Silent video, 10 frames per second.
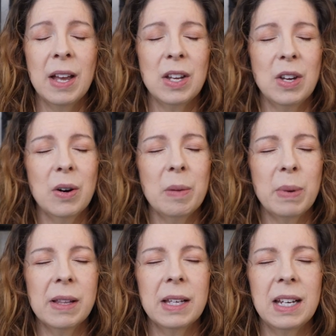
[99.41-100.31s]
your
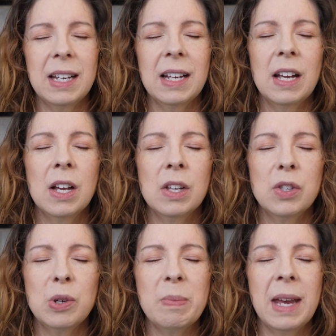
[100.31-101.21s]
ability
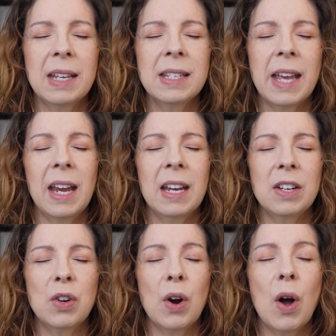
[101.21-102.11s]
to
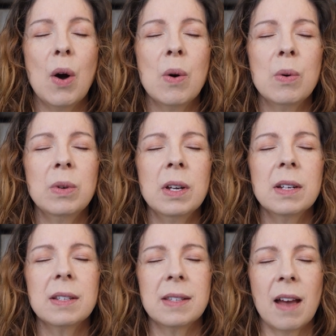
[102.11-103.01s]
maintain your own
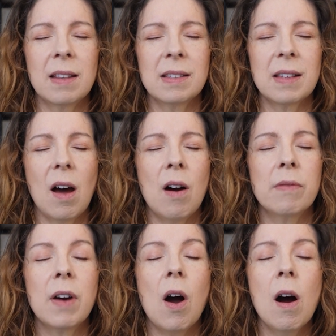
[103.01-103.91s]
sense
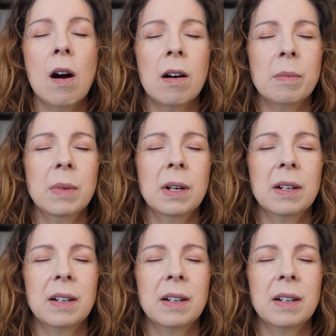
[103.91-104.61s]
of calm